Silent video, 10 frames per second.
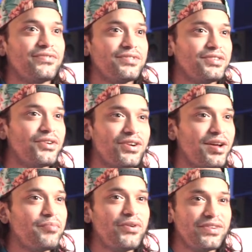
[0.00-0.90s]
You know. And
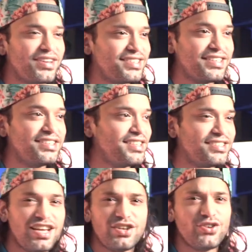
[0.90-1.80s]
I'm over there, and he said,
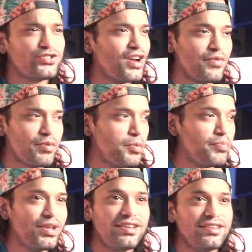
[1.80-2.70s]
"Take your shirt." I remember
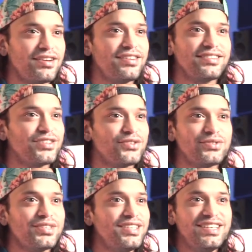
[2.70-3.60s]
being young, little,
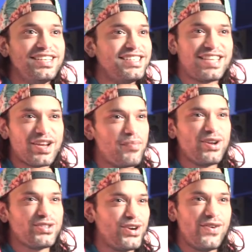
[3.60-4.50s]
taking my
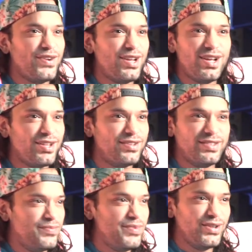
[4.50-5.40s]
shirt off in the
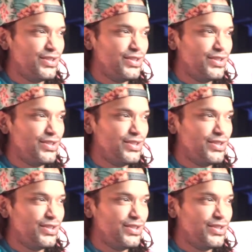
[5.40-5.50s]
middle of the